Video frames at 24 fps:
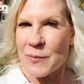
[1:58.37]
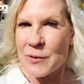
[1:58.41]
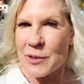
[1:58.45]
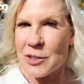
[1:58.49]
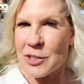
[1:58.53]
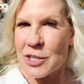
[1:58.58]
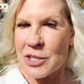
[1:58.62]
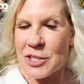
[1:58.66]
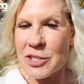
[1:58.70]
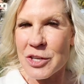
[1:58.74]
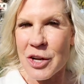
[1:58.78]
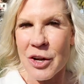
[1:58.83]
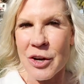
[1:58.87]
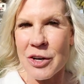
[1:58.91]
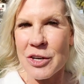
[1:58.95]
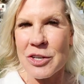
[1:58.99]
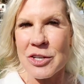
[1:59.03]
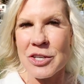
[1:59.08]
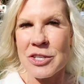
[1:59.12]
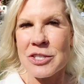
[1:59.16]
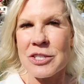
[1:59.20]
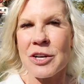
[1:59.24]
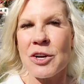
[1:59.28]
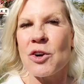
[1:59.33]
just a
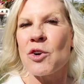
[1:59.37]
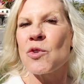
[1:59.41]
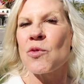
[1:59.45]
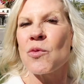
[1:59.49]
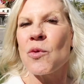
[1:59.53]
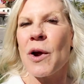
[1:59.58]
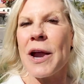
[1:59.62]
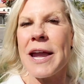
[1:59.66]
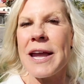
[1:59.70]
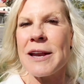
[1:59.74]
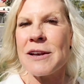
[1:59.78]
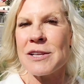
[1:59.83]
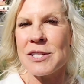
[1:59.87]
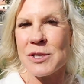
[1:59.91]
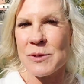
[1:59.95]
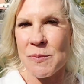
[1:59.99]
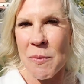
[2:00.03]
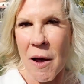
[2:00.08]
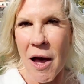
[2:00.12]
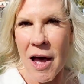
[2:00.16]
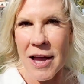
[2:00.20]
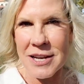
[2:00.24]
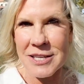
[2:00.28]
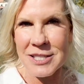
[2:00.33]
great
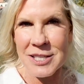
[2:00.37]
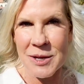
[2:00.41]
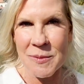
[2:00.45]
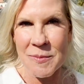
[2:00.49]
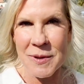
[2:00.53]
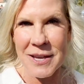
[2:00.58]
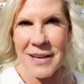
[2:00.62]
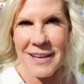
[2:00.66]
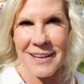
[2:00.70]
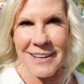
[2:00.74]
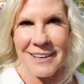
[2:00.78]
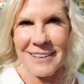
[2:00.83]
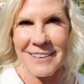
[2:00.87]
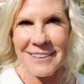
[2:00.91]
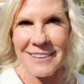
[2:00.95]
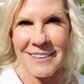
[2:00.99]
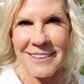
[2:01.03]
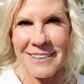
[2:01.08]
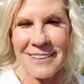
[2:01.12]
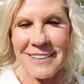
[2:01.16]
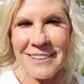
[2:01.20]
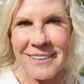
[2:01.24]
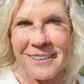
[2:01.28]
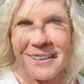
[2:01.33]
spot to be
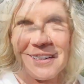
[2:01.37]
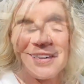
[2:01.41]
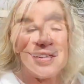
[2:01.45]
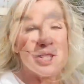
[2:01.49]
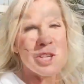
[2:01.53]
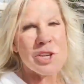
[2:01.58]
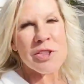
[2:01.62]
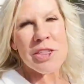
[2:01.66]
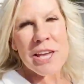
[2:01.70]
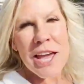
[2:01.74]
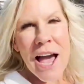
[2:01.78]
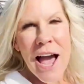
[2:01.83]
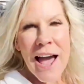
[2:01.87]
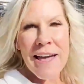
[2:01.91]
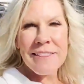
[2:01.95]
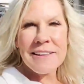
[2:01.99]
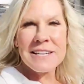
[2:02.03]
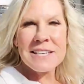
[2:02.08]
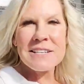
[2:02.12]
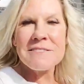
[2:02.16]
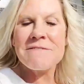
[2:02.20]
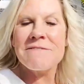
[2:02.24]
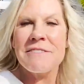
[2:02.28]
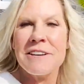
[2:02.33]
in. So the
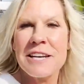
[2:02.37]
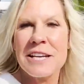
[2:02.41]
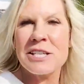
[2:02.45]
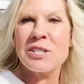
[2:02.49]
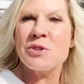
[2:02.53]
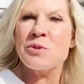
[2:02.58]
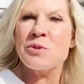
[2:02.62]
island of Venice